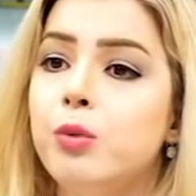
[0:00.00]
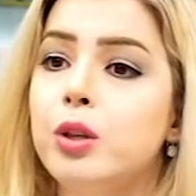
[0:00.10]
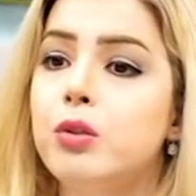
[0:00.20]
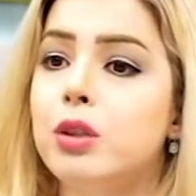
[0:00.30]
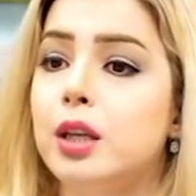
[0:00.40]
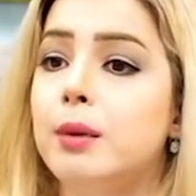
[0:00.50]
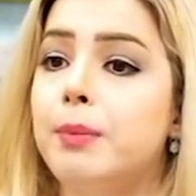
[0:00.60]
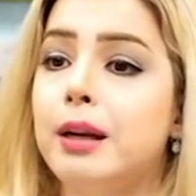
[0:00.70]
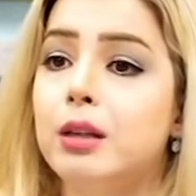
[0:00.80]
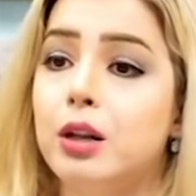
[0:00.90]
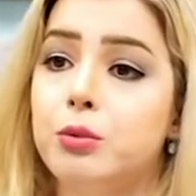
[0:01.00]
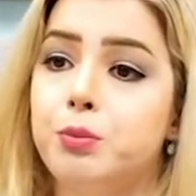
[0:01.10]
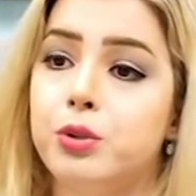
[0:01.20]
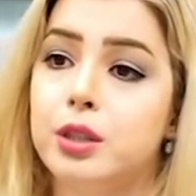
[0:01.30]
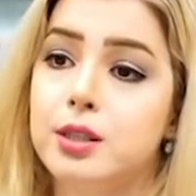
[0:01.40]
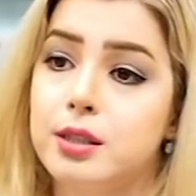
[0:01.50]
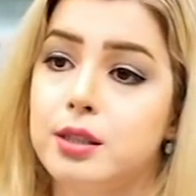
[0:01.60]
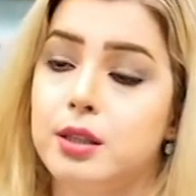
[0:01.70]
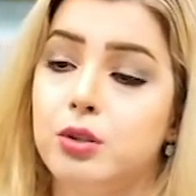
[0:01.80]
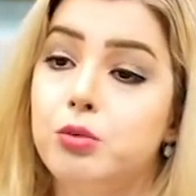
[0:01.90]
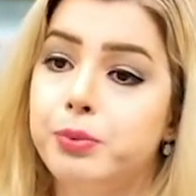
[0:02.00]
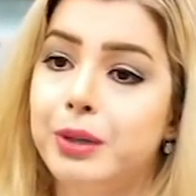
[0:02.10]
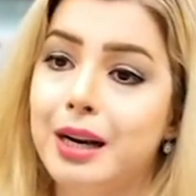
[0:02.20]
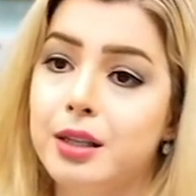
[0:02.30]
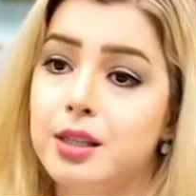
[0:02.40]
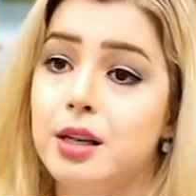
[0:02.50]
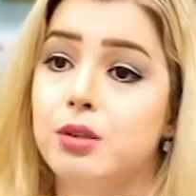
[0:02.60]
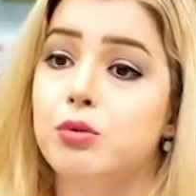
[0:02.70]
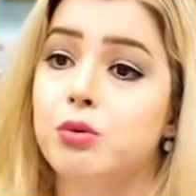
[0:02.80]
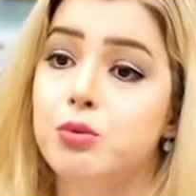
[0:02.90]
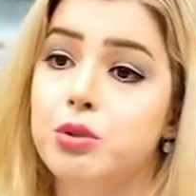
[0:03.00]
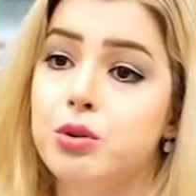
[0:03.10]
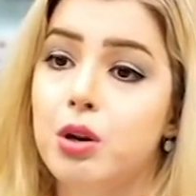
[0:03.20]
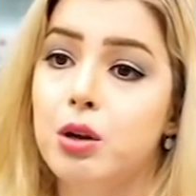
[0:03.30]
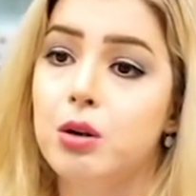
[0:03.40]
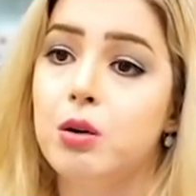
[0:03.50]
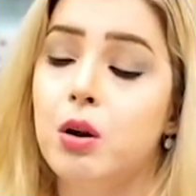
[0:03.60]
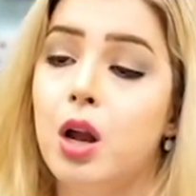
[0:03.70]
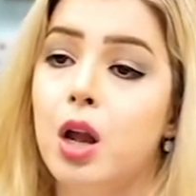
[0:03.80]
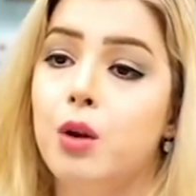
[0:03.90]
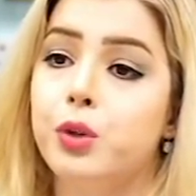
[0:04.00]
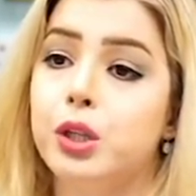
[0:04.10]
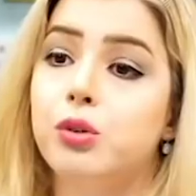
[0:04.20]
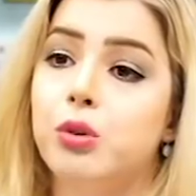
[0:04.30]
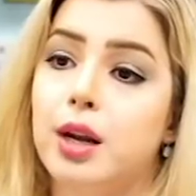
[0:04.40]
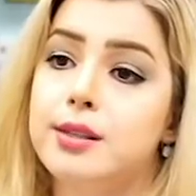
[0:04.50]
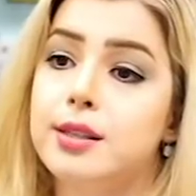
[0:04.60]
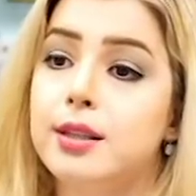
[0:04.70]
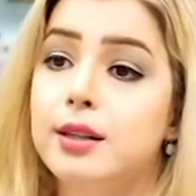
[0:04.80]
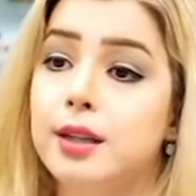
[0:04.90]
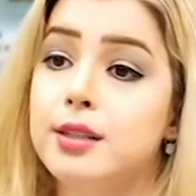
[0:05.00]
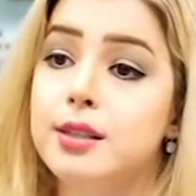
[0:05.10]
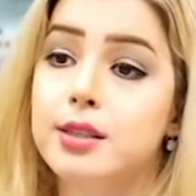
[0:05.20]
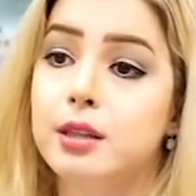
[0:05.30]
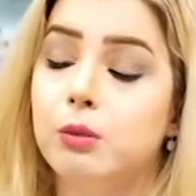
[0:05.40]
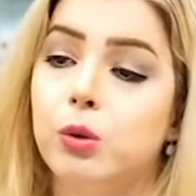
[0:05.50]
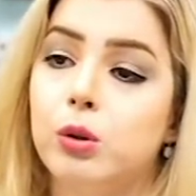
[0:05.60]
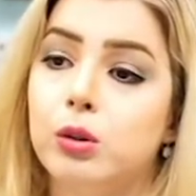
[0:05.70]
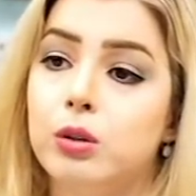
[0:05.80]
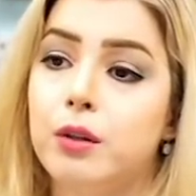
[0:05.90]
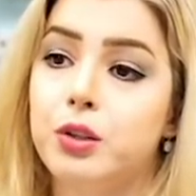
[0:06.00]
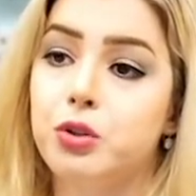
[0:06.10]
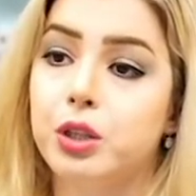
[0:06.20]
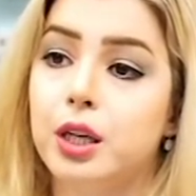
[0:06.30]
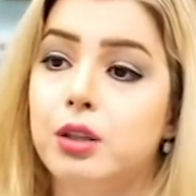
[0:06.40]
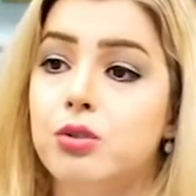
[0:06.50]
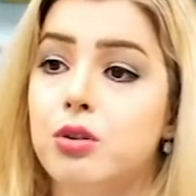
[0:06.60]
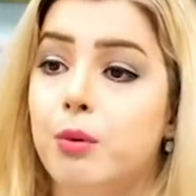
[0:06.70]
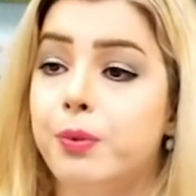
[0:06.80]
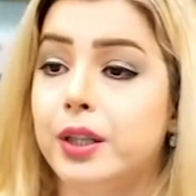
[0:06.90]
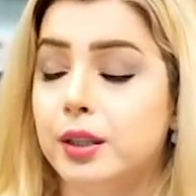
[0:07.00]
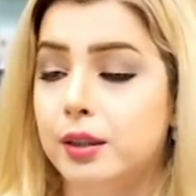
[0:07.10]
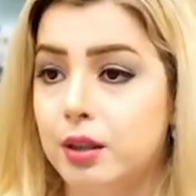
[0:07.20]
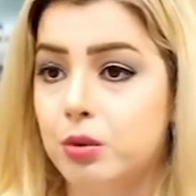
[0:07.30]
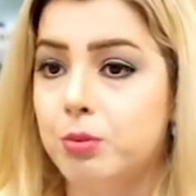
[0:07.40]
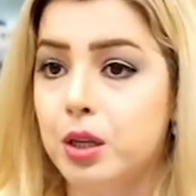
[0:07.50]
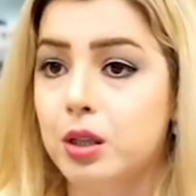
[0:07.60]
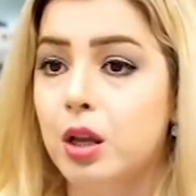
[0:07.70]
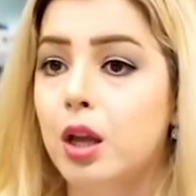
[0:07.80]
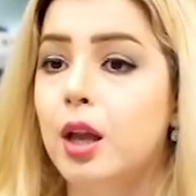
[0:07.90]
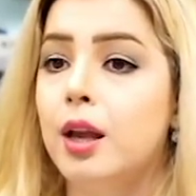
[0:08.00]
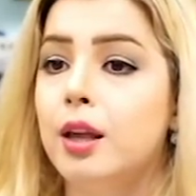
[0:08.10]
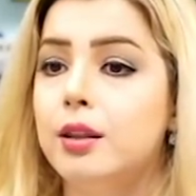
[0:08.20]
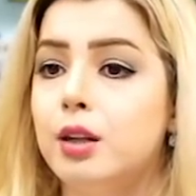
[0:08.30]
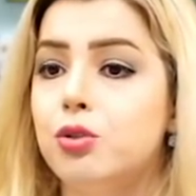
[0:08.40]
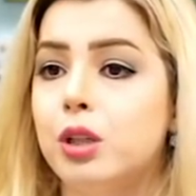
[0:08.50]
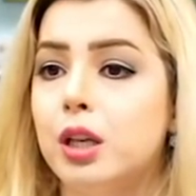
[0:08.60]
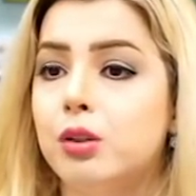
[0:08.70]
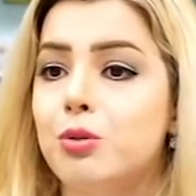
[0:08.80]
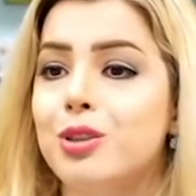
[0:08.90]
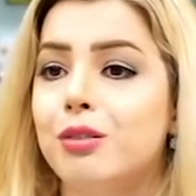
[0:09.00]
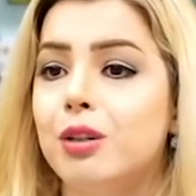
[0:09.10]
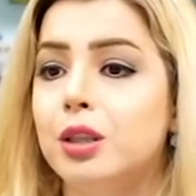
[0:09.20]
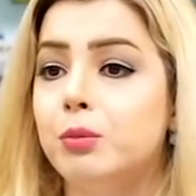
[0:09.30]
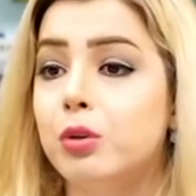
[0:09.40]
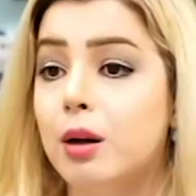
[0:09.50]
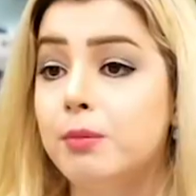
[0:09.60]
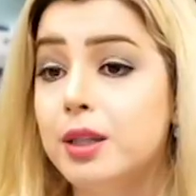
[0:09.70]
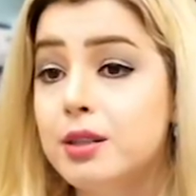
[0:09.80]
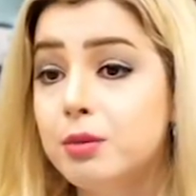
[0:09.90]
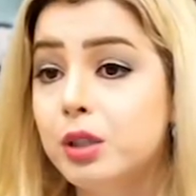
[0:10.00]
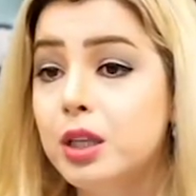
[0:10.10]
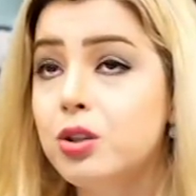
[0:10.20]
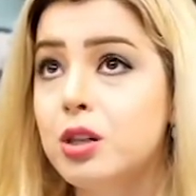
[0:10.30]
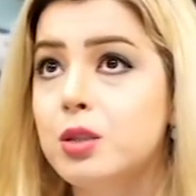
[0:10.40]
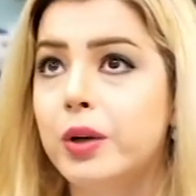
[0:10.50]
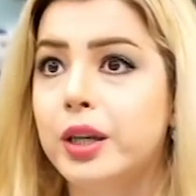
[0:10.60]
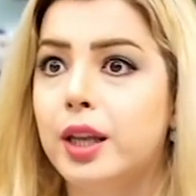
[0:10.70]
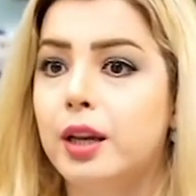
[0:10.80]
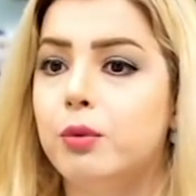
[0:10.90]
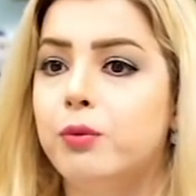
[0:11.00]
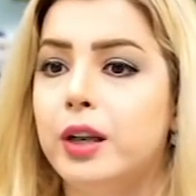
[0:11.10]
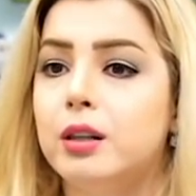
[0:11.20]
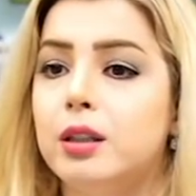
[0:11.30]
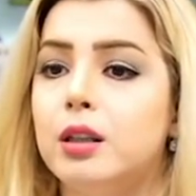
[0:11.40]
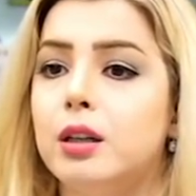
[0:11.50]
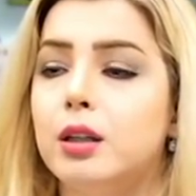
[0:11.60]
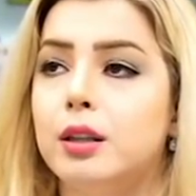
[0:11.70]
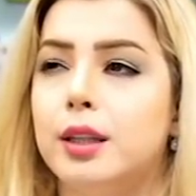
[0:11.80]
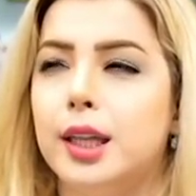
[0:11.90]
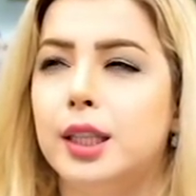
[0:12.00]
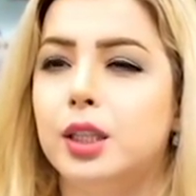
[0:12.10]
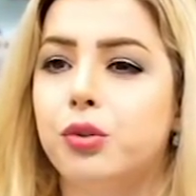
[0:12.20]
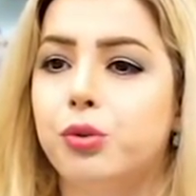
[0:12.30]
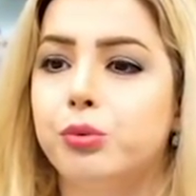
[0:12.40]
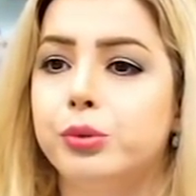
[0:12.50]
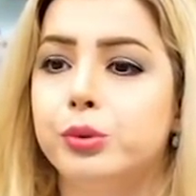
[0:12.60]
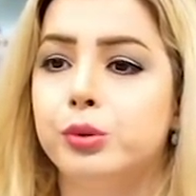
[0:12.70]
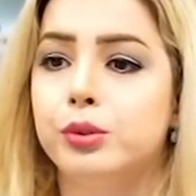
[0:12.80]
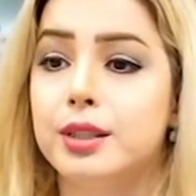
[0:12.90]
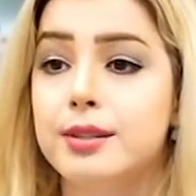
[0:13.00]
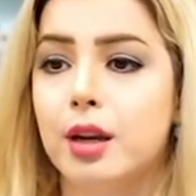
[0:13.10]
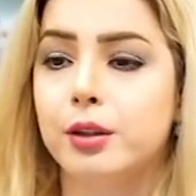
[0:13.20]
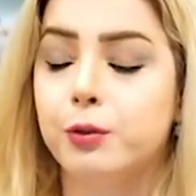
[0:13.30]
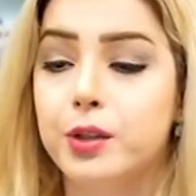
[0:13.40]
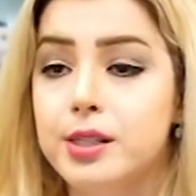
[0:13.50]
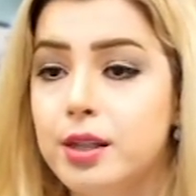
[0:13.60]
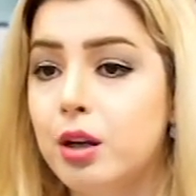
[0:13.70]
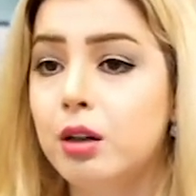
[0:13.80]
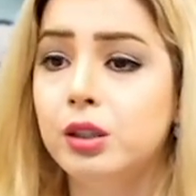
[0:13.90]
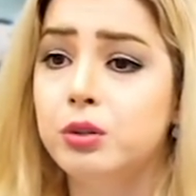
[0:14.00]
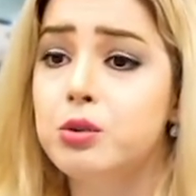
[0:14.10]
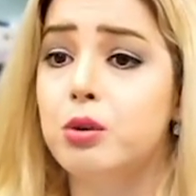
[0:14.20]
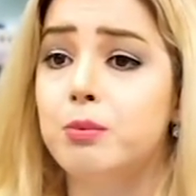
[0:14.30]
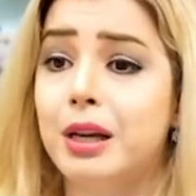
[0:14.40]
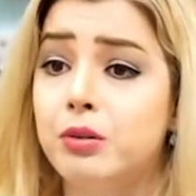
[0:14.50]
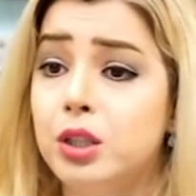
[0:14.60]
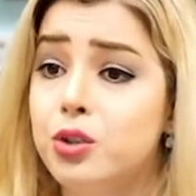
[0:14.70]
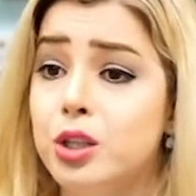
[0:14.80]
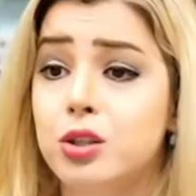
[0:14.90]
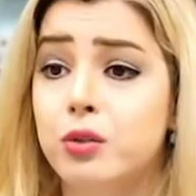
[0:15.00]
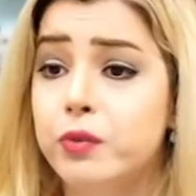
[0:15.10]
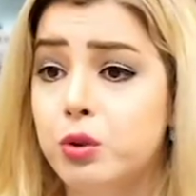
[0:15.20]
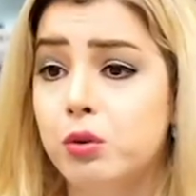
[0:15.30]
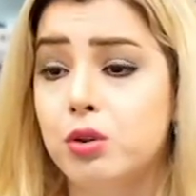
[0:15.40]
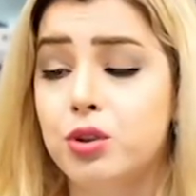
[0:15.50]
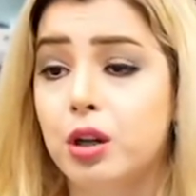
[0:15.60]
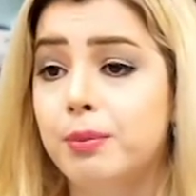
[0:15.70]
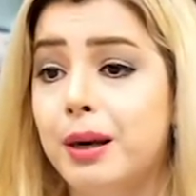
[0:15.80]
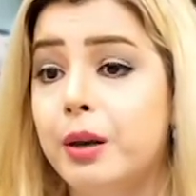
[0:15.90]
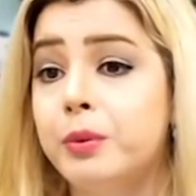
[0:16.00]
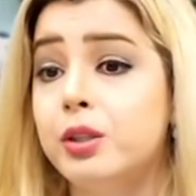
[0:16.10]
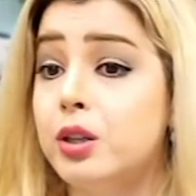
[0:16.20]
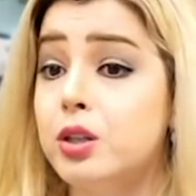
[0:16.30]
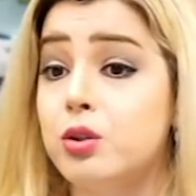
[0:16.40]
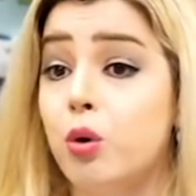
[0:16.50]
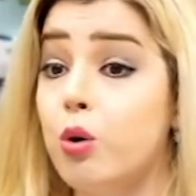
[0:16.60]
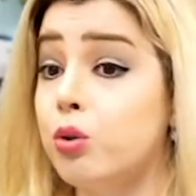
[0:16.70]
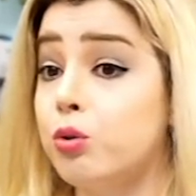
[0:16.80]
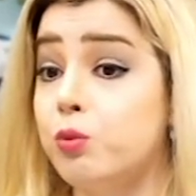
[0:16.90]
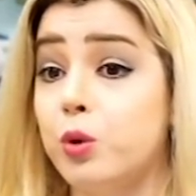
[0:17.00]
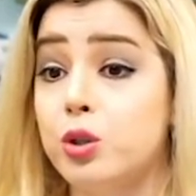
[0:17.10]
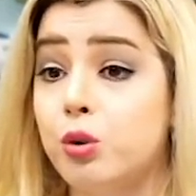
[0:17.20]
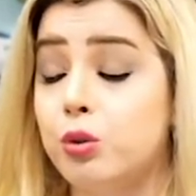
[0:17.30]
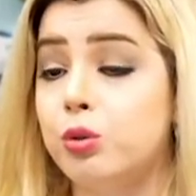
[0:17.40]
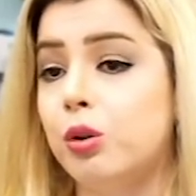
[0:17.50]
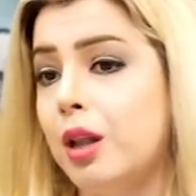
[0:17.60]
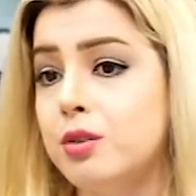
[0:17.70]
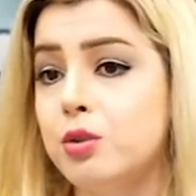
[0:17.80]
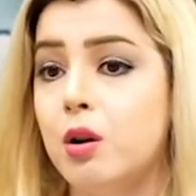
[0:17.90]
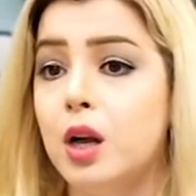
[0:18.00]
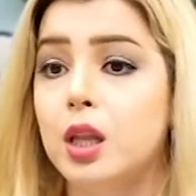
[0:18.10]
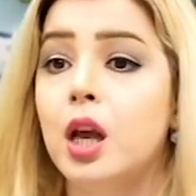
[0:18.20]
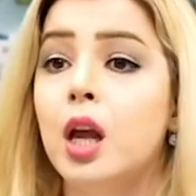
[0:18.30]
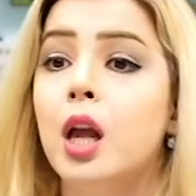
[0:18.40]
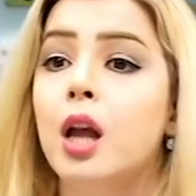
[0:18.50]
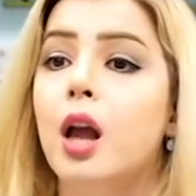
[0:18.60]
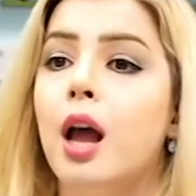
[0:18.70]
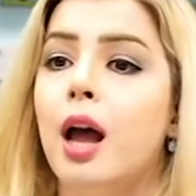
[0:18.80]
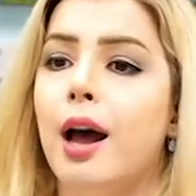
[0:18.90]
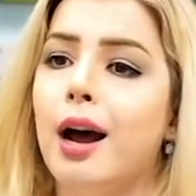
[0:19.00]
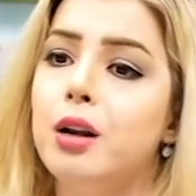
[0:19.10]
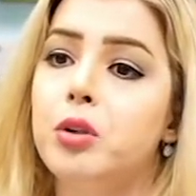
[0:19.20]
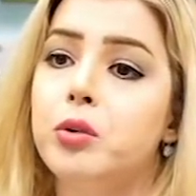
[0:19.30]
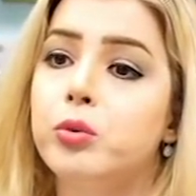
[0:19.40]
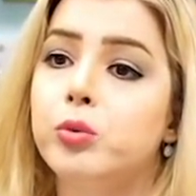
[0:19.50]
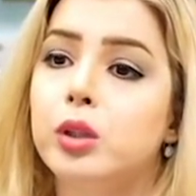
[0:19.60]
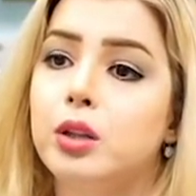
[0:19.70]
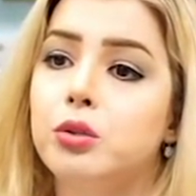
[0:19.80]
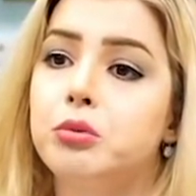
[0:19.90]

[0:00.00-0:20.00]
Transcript: want to think about how to put this into practice, and to do so, we need to consider the existing workload of educators operating the robot. The educators are running more complex simulations where they need to design different scenarios or manually changing physiological parameters or do voice control and so on. However, we would like to